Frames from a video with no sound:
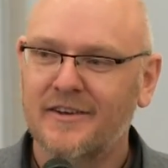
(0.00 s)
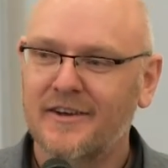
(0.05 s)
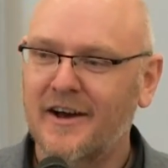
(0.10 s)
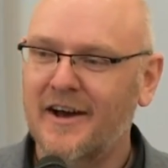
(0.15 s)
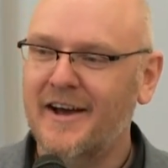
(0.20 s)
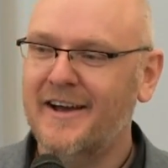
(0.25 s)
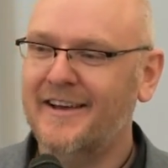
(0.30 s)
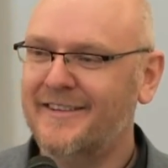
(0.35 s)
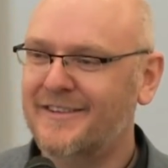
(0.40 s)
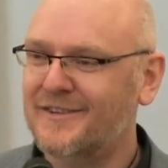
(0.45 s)

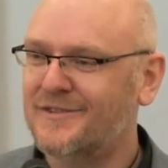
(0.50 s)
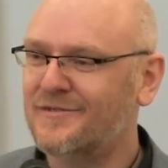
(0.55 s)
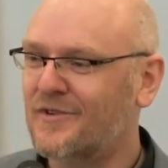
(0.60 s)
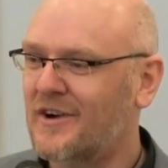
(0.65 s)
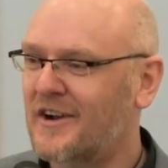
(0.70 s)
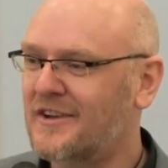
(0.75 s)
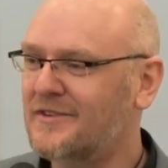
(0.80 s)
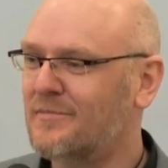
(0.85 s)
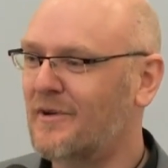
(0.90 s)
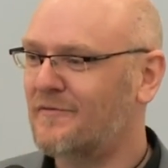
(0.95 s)
I hate this
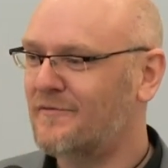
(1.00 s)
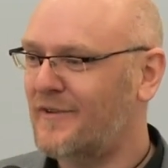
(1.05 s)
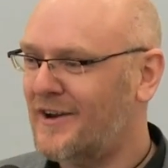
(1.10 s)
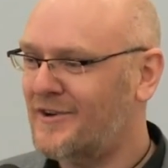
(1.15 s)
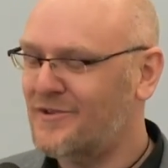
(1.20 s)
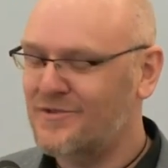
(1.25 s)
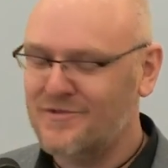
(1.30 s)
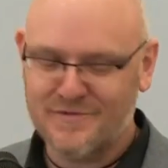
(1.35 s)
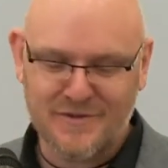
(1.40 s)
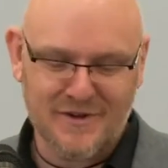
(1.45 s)
phrase, but
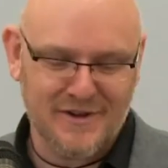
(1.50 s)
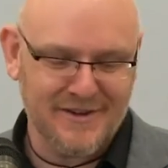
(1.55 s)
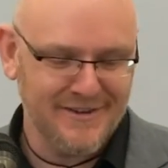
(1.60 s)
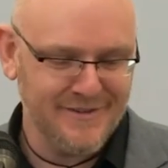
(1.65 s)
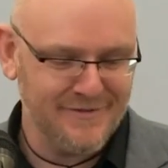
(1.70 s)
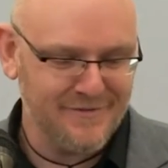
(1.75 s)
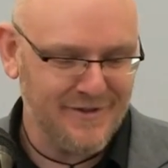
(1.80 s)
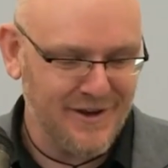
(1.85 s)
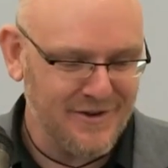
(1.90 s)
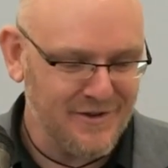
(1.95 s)
value
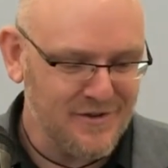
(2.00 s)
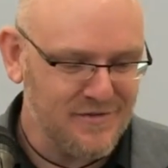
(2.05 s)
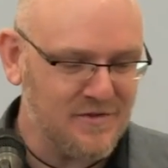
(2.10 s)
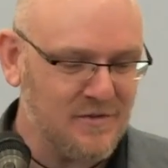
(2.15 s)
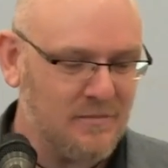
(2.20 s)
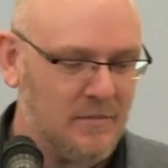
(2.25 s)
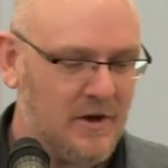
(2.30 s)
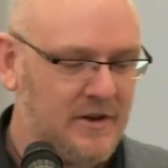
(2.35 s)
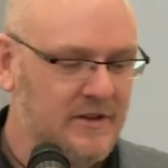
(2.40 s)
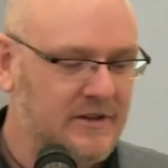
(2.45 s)

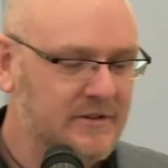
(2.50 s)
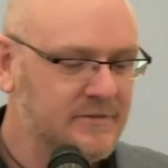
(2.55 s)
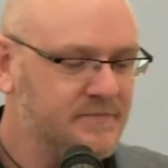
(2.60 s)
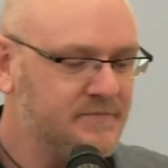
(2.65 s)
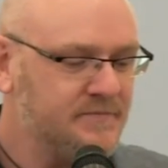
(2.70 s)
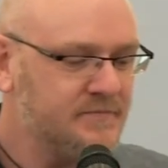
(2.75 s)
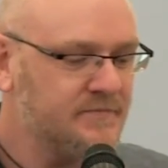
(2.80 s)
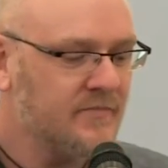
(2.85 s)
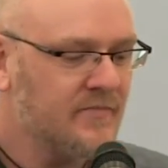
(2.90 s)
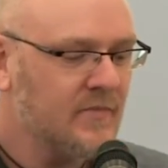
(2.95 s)
for money.
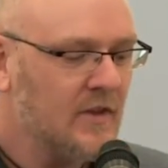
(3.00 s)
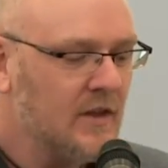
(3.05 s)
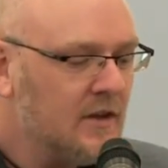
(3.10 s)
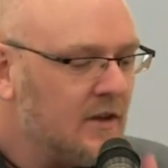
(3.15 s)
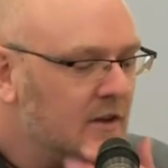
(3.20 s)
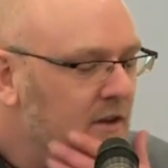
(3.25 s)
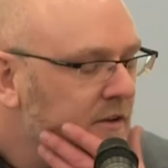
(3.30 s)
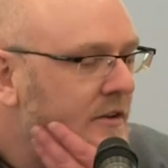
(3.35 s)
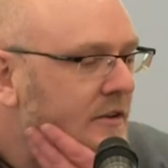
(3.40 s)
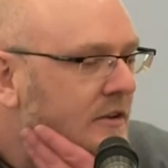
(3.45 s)

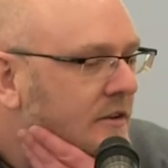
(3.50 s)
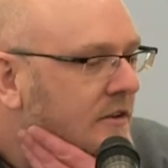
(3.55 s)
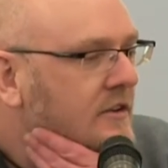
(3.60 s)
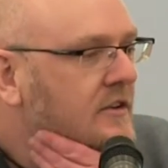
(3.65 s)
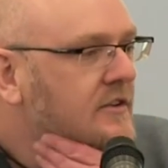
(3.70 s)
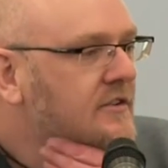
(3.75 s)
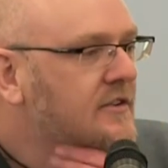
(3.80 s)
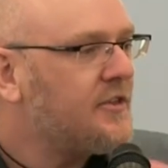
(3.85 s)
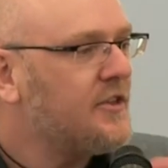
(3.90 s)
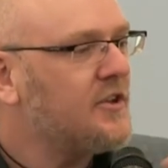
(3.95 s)

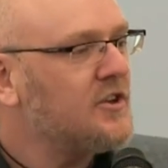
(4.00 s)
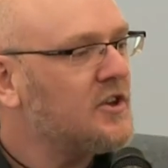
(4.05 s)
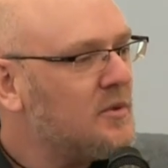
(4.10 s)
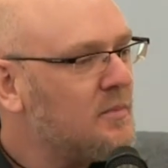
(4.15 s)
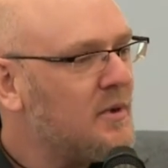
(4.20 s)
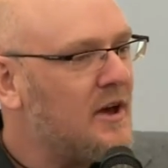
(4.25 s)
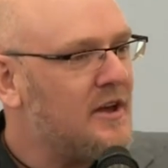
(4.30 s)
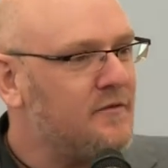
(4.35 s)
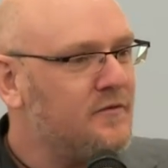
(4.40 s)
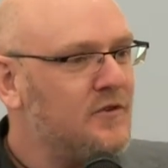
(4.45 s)
So think
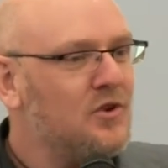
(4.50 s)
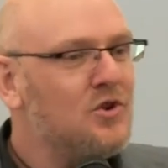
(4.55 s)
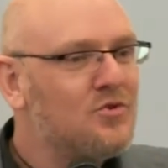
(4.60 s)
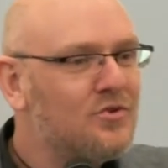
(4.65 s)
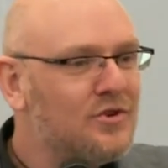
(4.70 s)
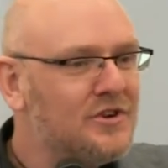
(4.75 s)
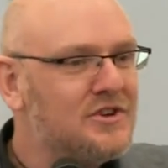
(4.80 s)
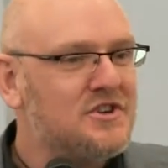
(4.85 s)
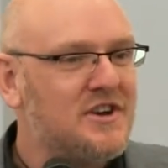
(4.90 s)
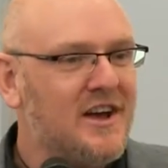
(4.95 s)
about, if you
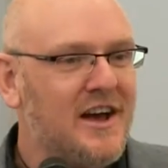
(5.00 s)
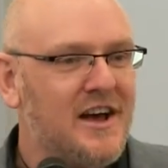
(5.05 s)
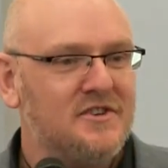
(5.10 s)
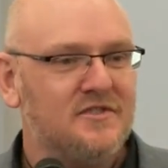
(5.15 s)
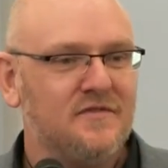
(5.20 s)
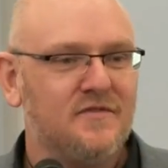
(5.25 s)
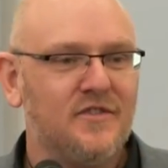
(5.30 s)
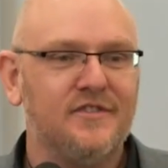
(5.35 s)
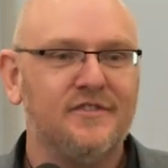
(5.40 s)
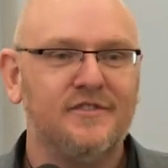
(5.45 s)
were in
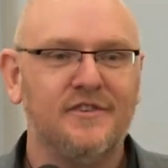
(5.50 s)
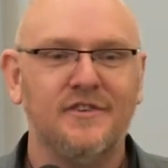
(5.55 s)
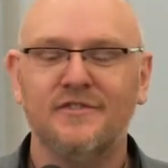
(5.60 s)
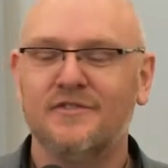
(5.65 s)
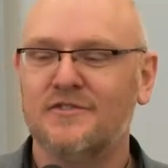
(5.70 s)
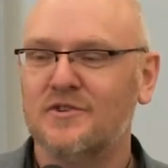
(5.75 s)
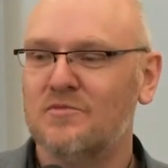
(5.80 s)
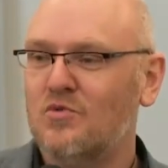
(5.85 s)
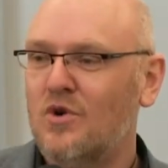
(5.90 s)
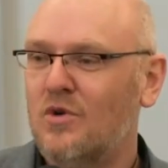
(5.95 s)
charge of the
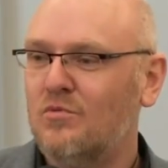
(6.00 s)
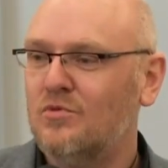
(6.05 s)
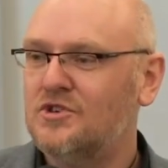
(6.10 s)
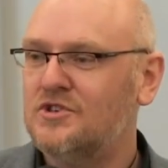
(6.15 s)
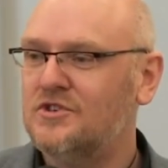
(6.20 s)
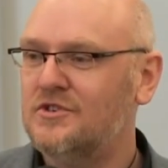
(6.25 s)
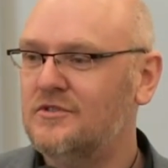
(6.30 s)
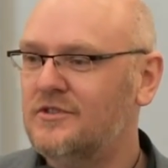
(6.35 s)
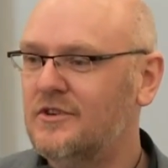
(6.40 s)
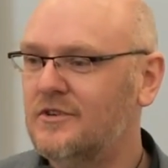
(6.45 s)
system, what
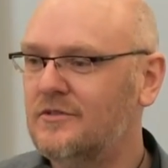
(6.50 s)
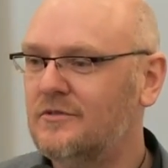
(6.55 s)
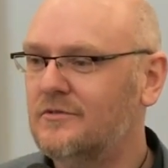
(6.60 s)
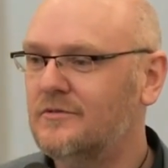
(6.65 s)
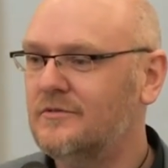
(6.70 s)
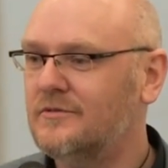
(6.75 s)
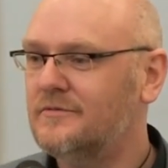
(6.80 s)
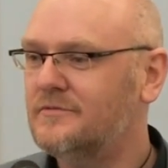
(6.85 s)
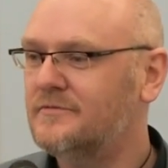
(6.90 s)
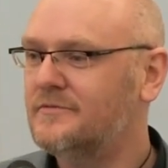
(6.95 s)
would you
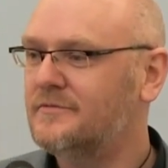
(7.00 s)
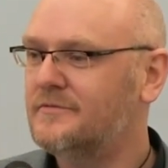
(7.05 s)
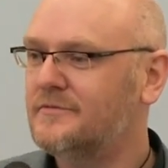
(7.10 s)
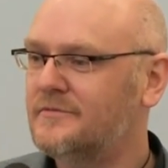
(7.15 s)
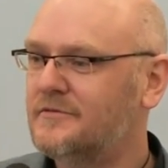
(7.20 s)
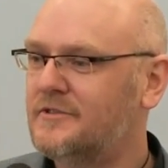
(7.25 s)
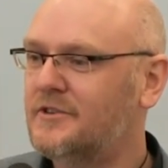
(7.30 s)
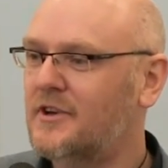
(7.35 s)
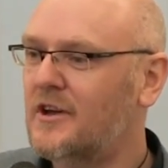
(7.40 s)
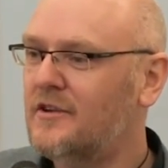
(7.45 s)
do?
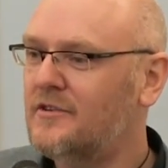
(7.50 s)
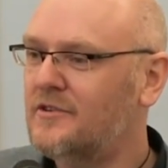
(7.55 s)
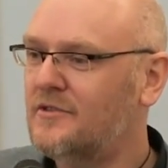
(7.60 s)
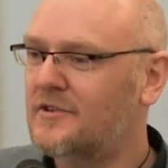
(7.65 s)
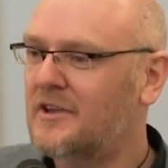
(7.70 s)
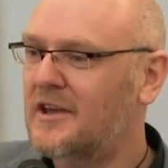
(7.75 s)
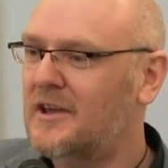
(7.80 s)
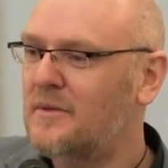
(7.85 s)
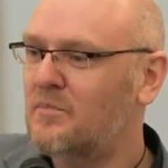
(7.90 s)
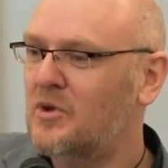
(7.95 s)
You know,
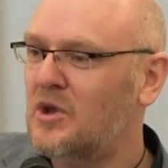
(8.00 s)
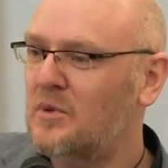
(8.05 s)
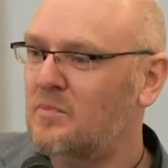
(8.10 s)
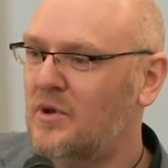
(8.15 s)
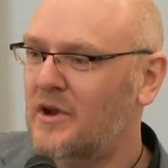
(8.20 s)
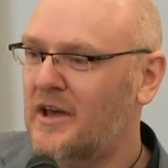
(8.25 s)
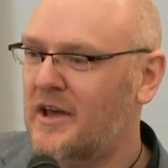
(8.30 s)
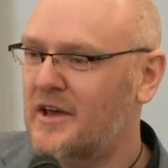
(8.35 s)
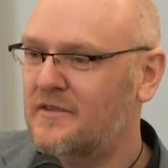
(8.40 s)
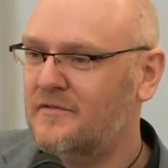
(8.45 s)
you'd keep
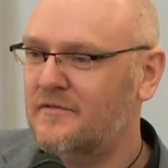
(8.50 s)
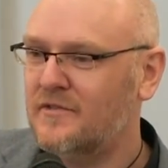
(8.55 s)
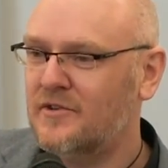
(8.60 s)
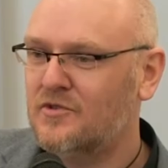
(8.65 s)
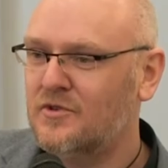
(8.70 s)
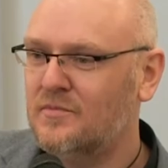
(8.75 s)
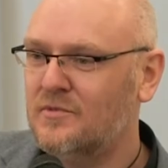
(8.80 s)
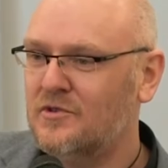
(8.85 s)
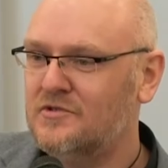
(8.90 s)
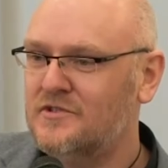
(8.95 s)
people out of the
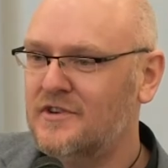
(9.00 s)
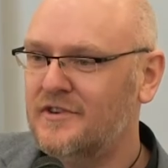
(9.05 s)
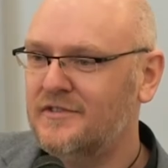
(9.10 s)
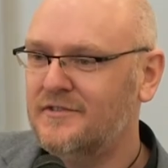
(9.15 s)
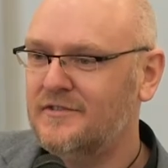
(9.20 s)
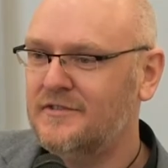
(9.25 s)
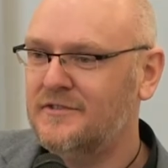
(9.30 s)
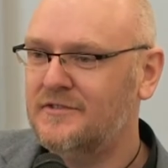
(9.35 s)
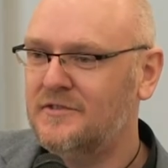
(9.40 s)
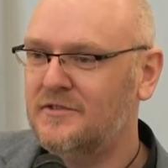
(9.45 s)
criminal
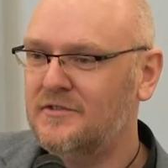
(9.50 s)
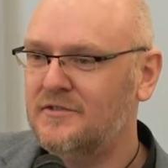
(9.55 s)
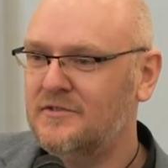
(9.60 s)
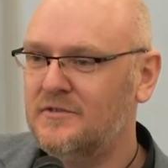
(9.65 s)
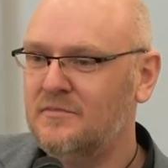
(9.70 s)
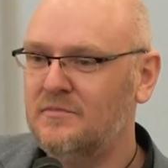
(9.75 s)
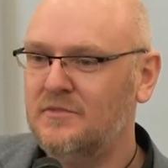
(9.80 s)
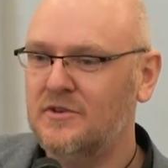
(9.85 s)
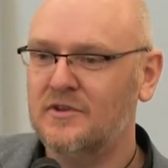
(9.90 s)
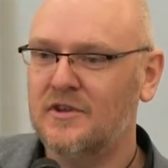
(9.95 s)
justice
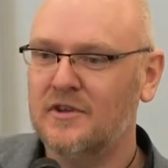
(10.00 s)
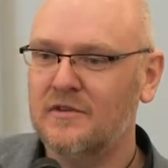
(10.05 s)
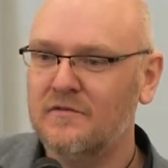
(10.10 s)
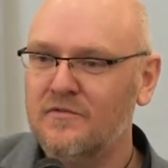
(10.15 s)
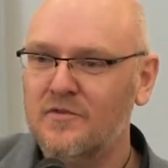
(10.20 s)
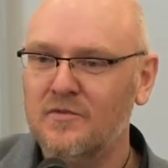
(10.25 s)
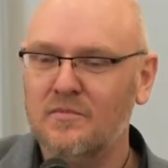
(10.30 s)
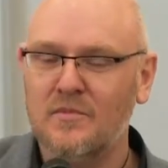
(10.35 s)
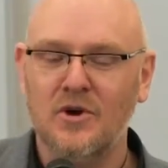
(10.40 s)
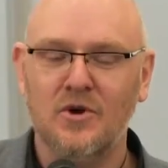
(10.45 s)
system, you'd
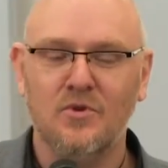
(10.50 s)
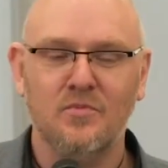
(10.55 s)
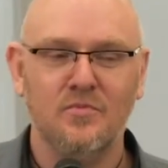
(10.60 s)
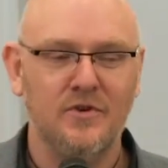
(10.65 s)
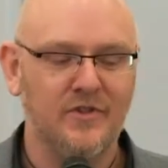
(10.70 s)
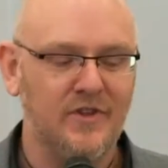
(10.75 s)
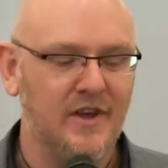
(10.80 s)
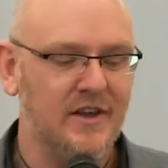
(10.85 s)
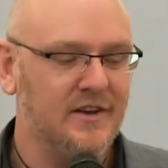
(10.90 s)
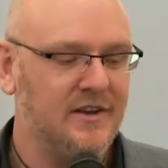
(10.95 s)
give them help
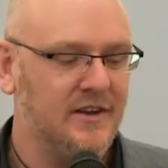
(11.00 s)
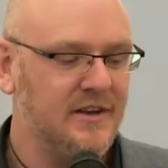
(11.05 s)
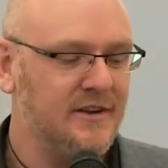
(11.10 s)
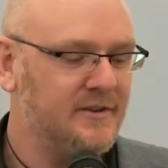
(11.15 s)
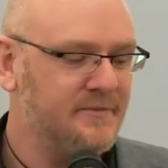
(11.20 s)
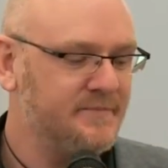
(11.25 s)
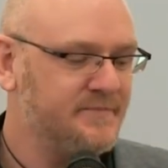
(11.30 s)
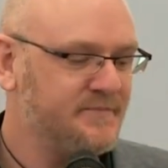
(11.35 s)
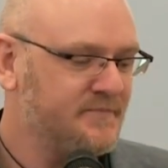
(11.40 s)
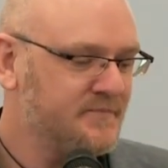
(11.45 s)
when they need
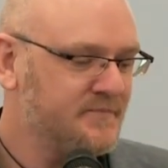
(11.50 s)
it.